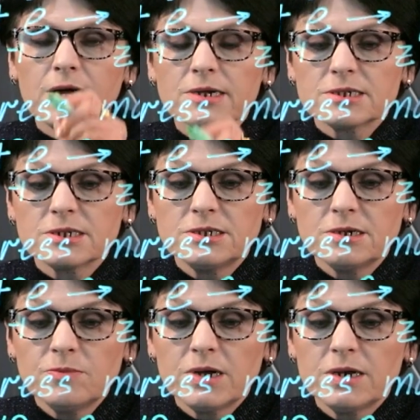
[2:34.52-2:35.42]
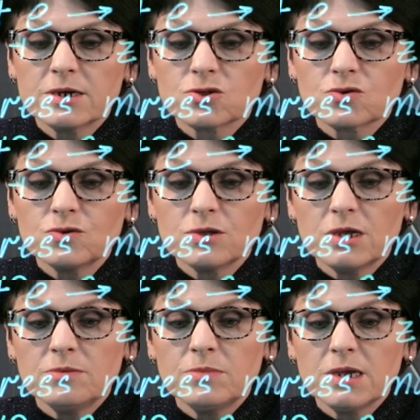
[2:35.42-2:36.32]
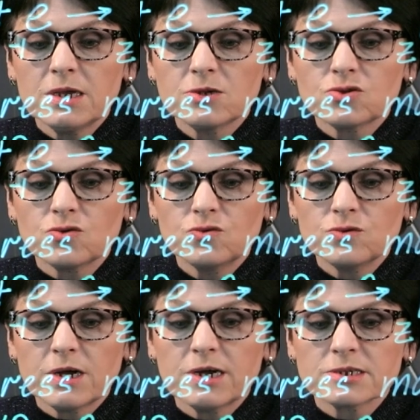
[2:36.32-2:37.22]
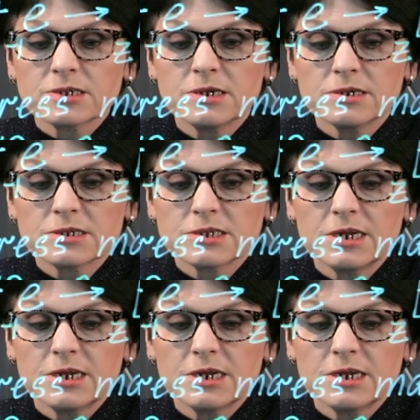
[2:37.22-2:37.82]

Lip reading: And then the electron has a charge of -1.